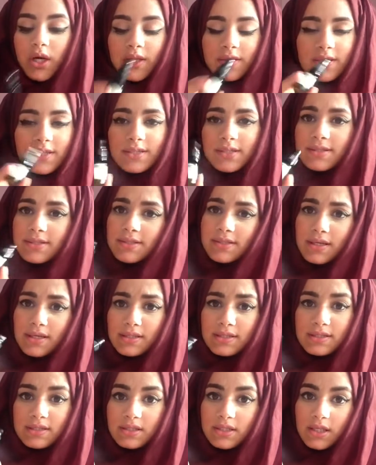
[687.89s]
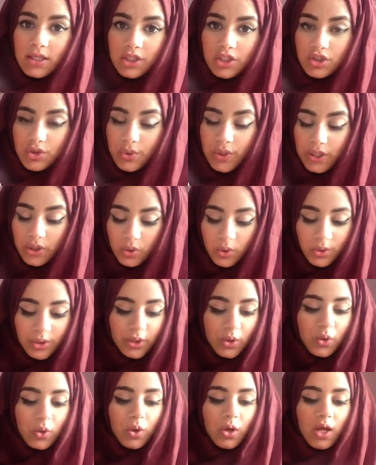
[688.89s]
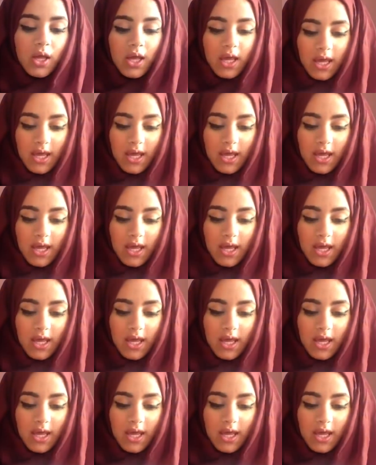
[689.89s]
and this is just tea tree oil.